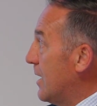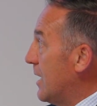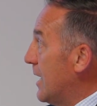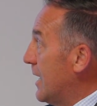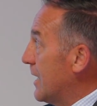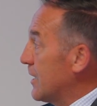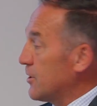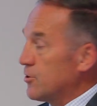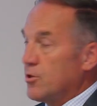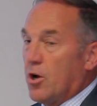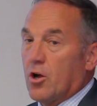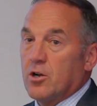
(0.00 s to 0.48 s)

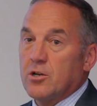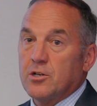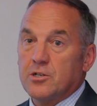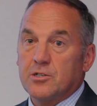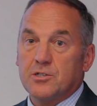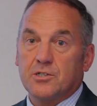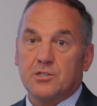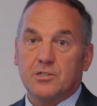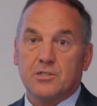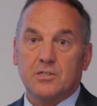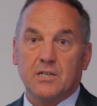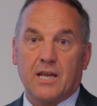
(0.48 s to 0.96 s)

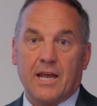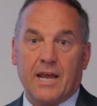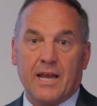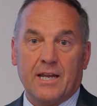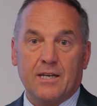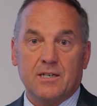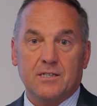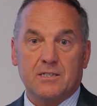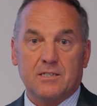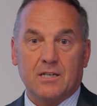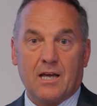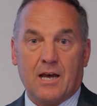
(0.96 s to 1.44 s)
acknowledged
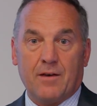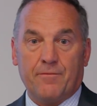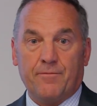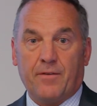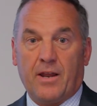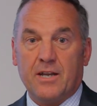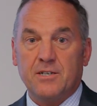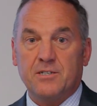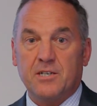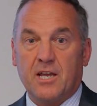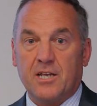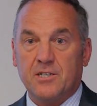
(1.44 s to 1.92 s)
and
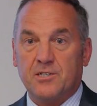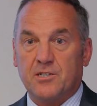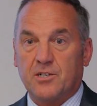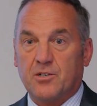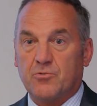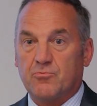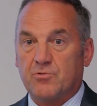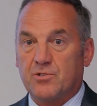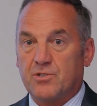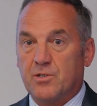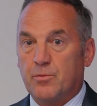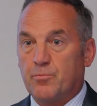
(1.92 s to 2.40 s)

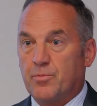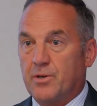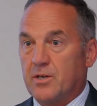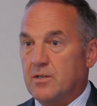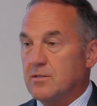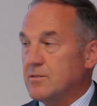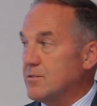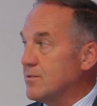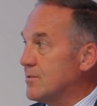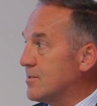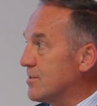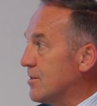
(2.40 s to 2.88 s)
fantastic
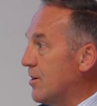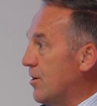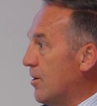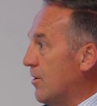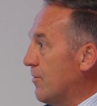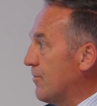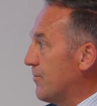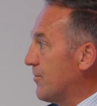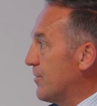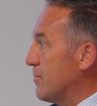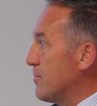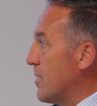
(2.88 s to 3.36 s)
recipients
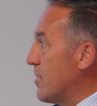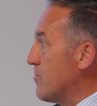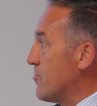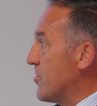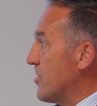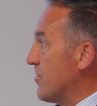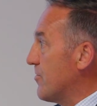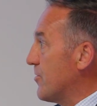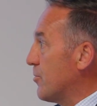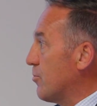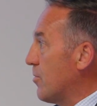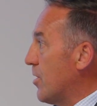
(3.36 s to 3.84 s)
of the
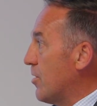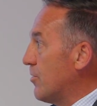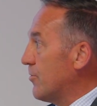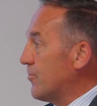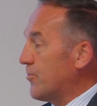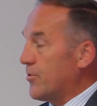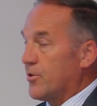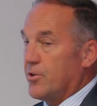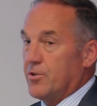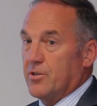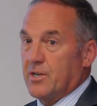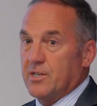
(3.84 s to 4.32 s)
Memory of the
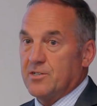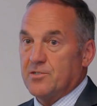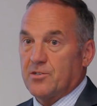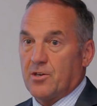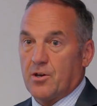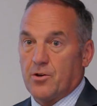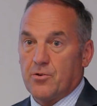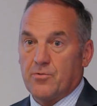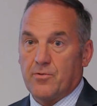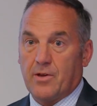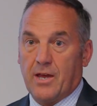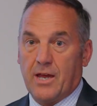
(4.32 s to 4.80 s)
World for
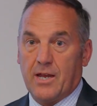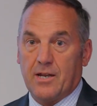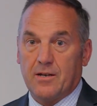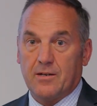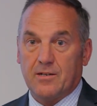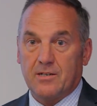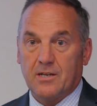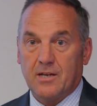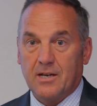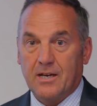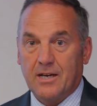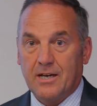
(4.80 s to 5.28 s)
UNESCO,
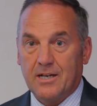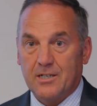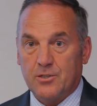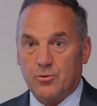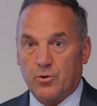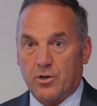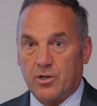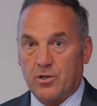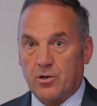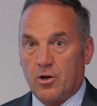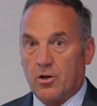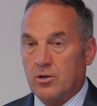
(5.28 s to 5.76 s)
and
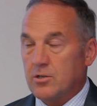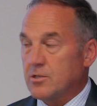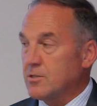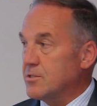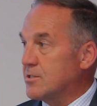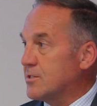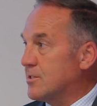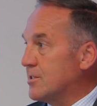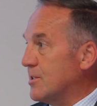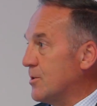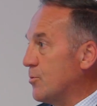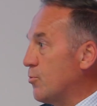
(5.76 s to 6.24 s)
to
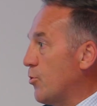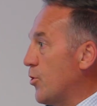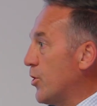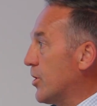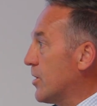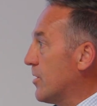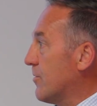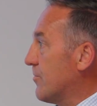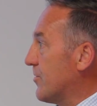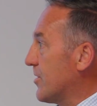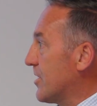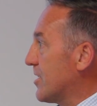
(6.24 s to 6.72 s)
acknowledge the
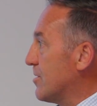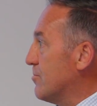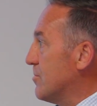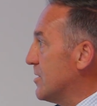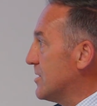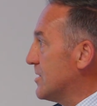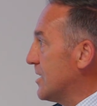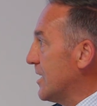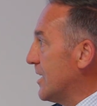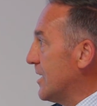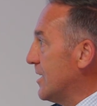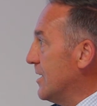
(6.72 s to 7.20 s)
work of the
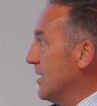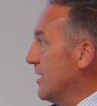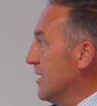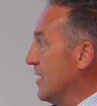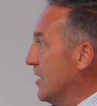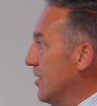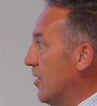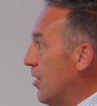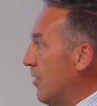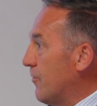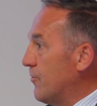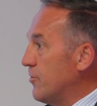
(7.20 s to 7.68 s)
Committee
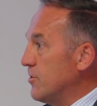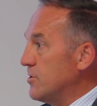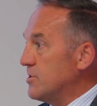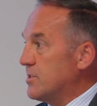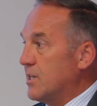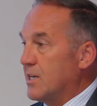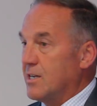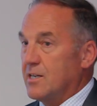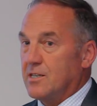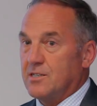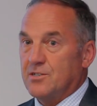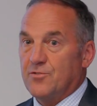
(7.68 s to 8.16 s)
of New
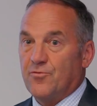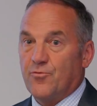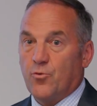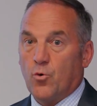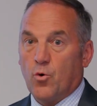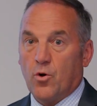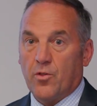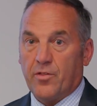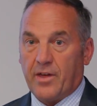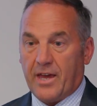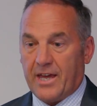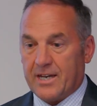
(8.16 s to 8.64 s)
Zealand
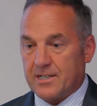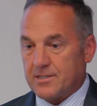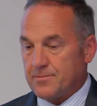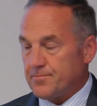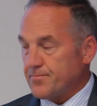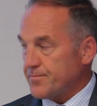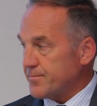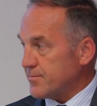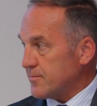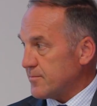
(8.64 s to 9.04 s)
for that.